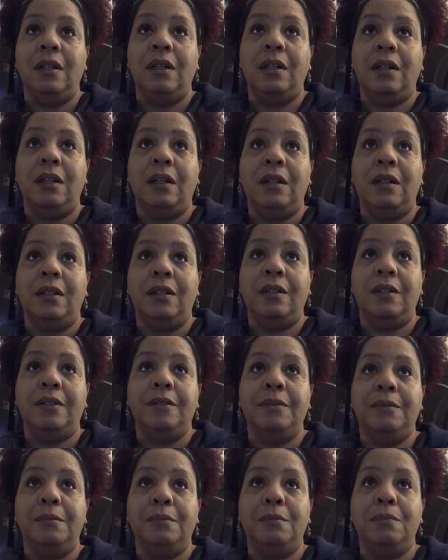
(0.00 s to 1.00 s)

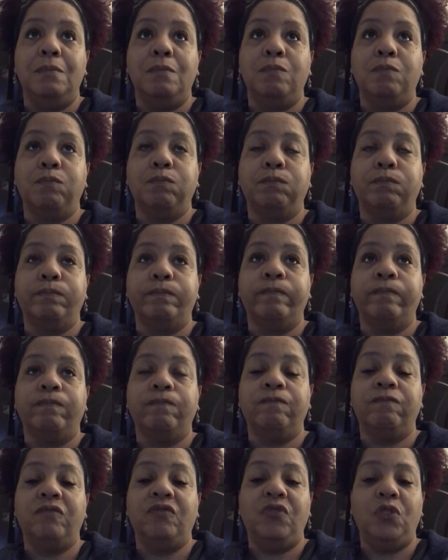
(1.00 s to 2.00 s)
um,
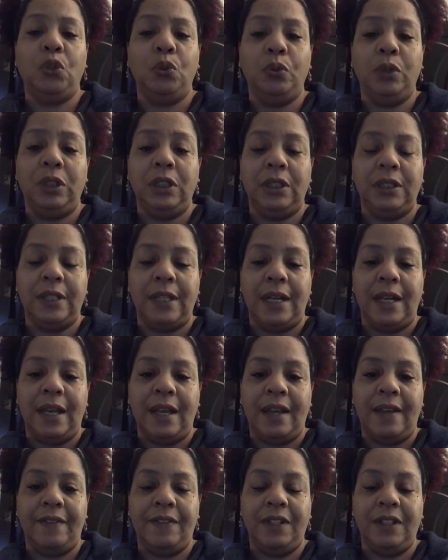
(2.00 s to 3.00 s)
fluids that I
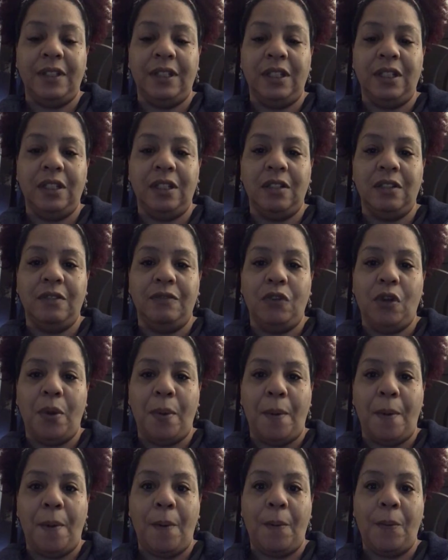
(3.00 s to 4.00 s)
have to give
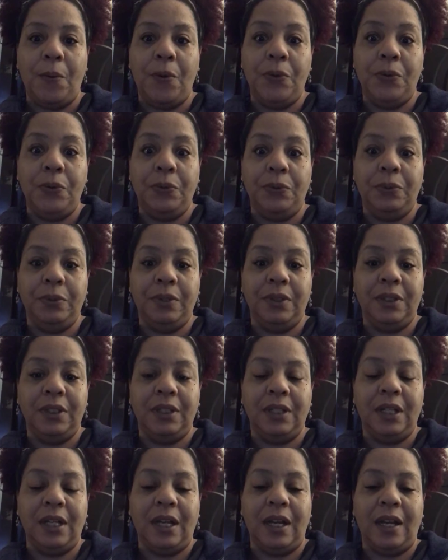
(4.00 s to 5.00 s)
wounds
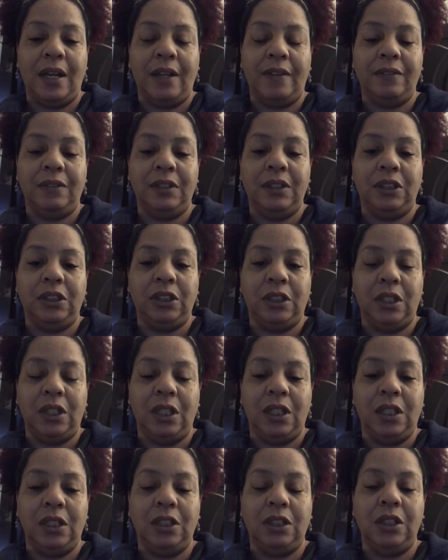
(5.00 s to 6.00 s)
that I have to
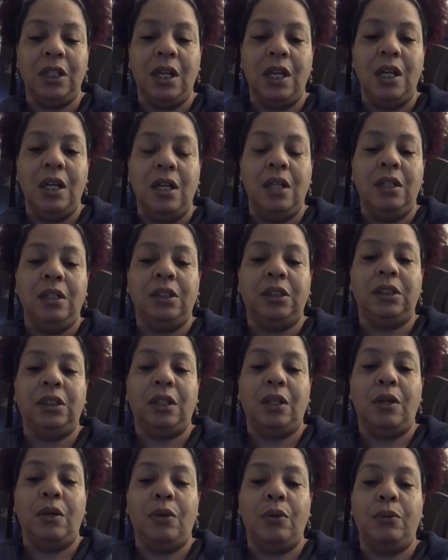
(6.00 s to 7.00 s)
change
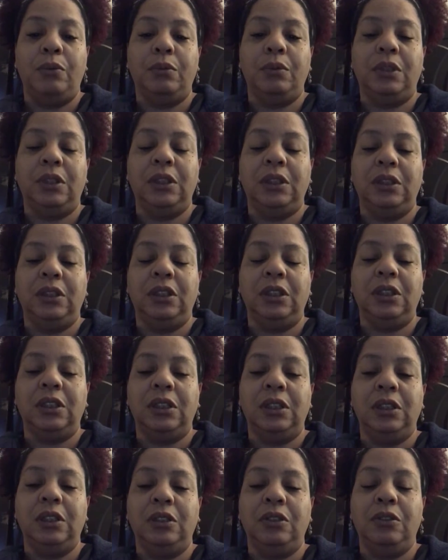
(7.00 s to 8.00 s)
so can just
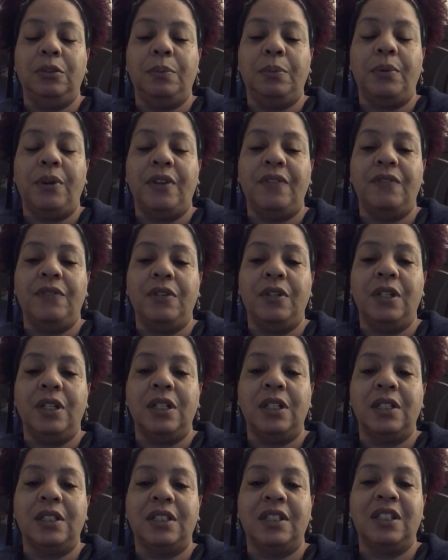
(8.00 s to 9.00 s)
continue to pray for
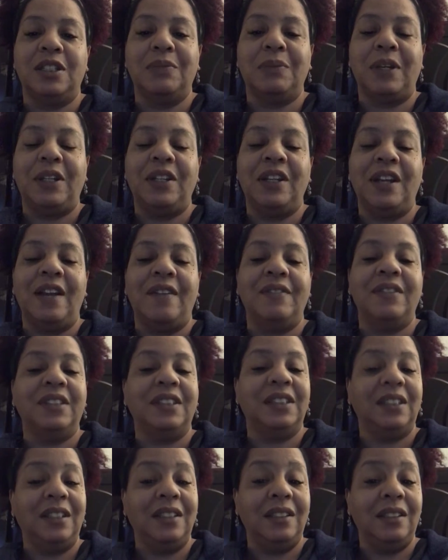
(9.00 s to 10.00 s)
us that's why you haven't
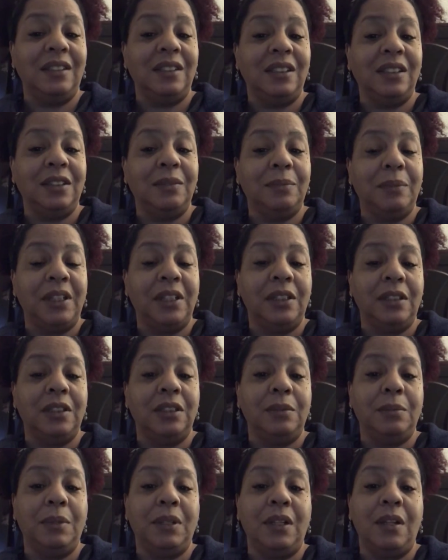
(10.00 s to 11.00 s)
seen us making
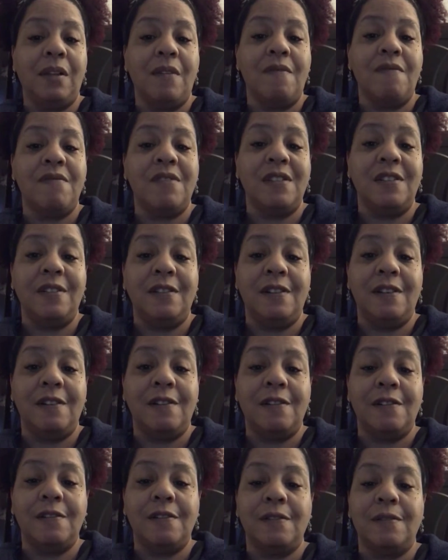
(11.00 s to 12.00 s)
as many
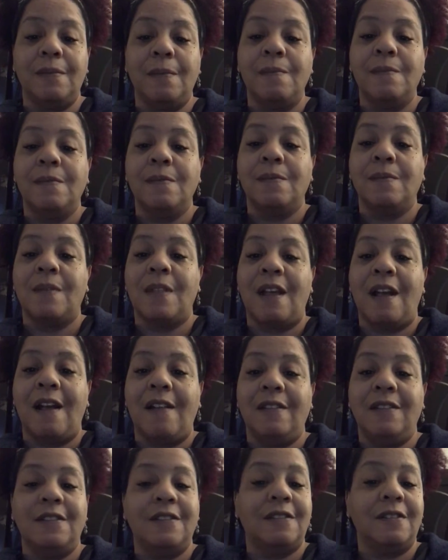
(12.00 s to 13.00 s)
videos i
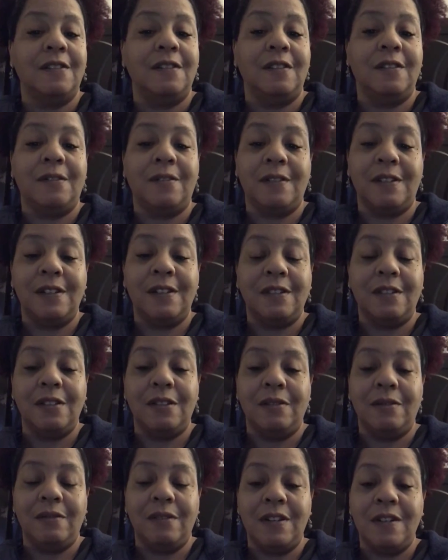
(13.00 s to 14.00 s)
look a little crazy
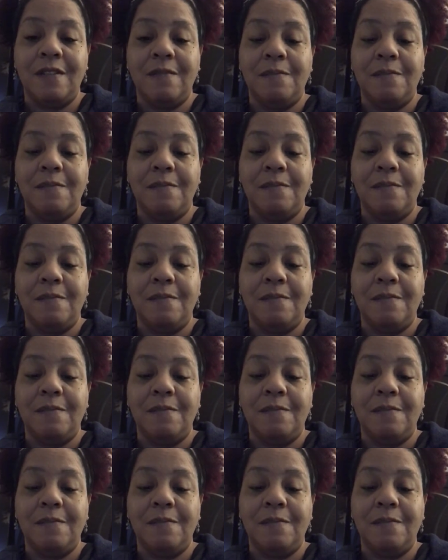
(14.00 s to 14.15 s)
and rough